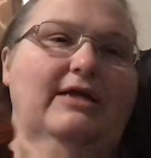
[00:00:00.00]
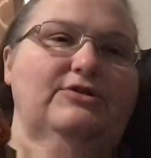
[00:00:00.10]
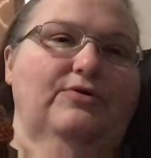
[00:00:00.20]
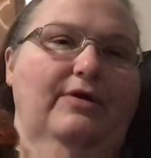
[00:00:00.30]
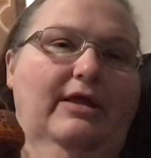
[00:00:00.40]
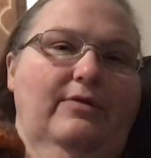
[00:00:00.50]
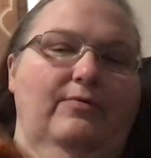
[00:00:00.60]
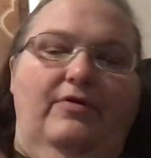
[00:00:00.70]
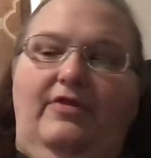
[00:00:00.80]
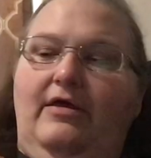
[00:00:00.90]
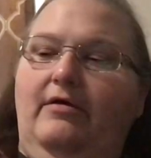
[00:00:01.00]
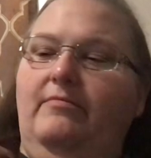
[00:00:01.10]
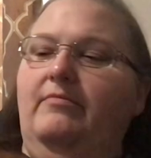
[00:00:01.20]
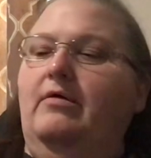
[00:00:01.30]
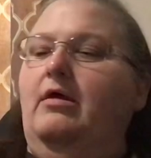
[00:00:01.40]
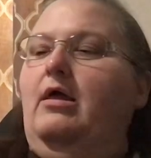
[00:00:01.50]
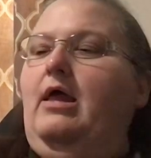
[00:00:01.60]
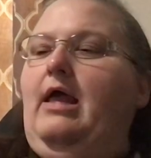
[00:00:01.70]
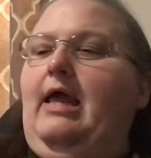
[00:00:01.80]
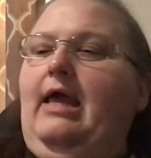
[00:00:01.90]
join in with them,
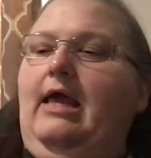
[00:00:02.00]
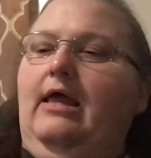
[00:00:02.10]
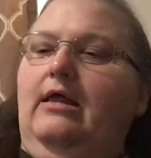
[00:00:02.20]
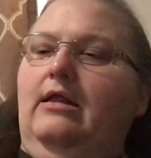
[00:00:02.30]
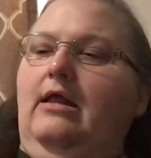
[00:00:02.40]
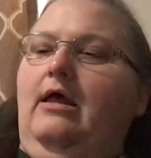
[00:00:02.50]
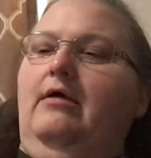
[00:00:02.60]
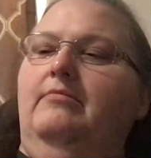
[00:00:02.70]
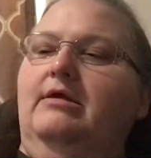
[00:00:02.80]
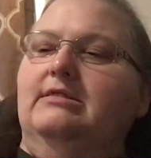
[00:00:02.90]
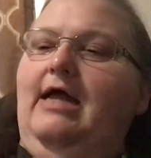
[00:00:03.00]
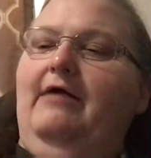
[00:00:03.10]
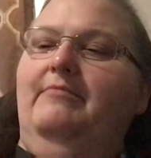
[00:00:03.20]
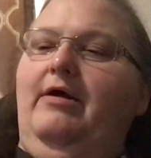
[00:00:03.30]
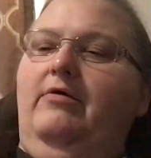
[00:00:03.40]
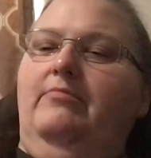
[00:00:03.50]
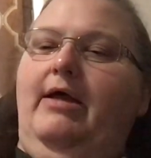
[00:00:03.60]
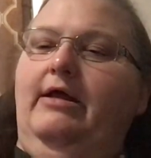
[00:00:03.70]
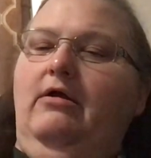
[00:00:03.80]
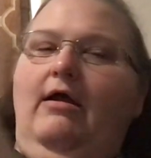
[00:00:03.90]
and because I have my own
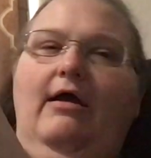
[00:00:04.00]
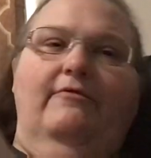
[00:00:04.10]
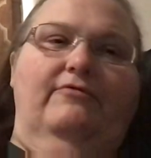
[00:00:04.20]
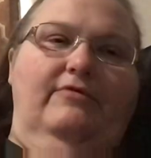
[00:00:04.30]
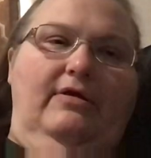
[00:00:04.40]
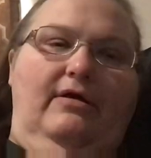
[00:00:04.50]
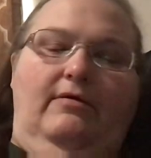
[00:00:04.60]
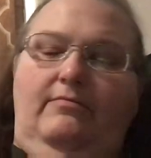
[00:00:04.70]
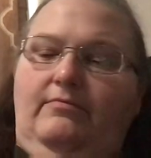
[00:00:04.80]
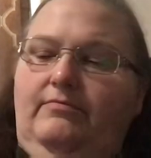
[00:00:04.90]
Minecraft